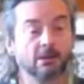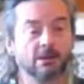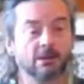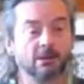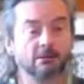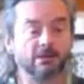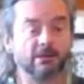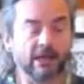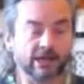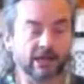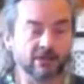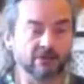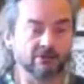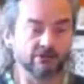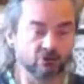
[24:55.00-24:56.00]

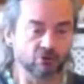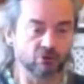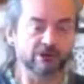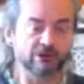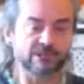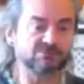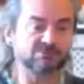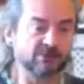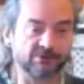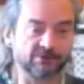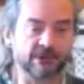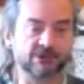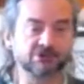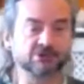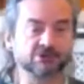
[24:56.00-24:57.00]
then your
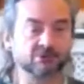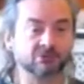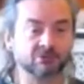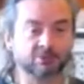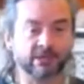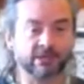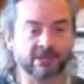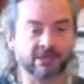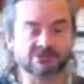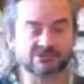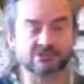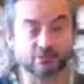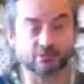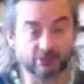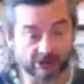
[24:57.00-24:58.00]
exploration of the meanings of the
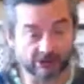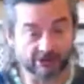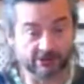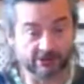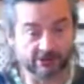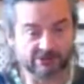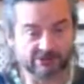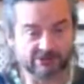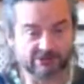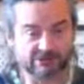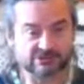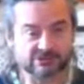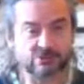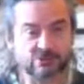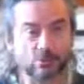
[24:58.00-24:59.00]

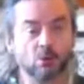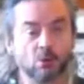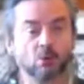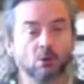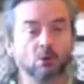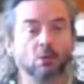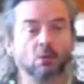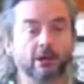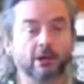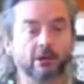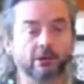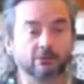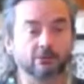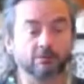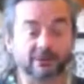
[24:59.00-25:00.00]
words
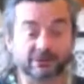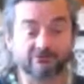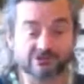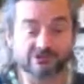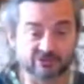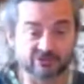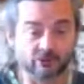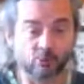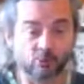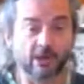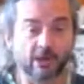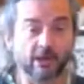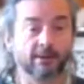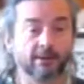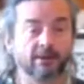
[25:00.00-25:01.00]
will be a physical
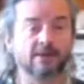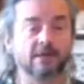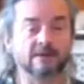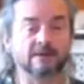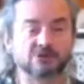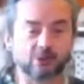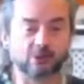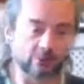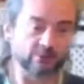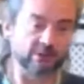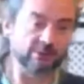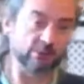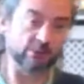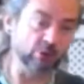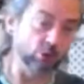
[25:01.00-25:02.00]
one. And so it will
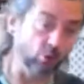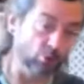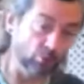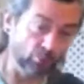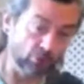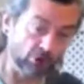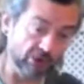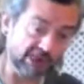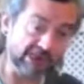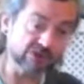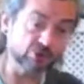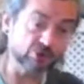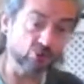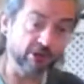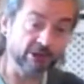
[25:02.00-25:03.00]
be your body
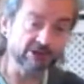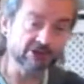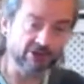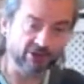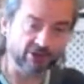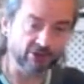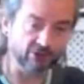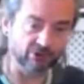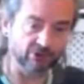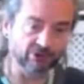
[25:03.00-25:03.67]
talking to you